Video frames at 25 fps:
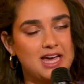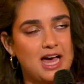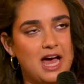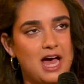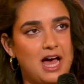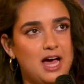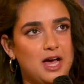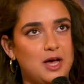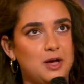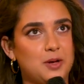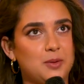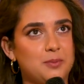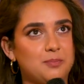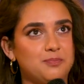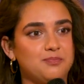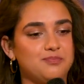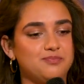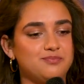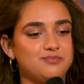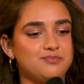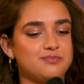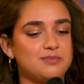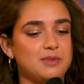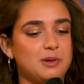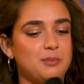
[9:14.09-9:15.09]
But
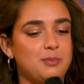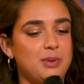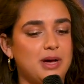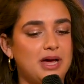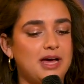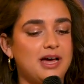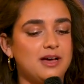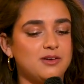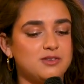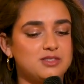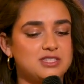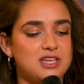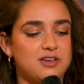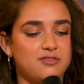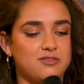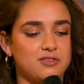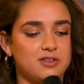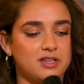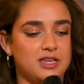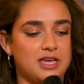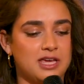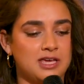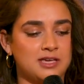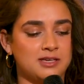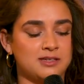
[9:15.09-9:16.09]
I was
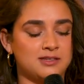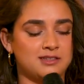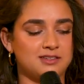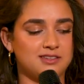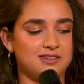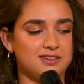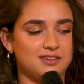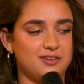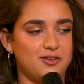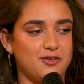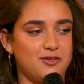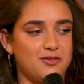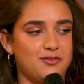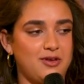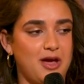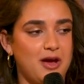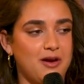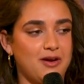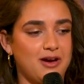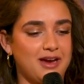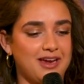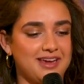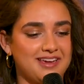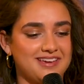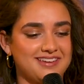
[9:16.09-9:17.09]
definitely
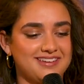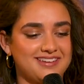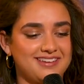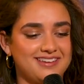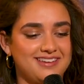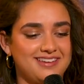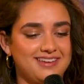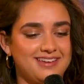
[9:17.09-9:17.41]
very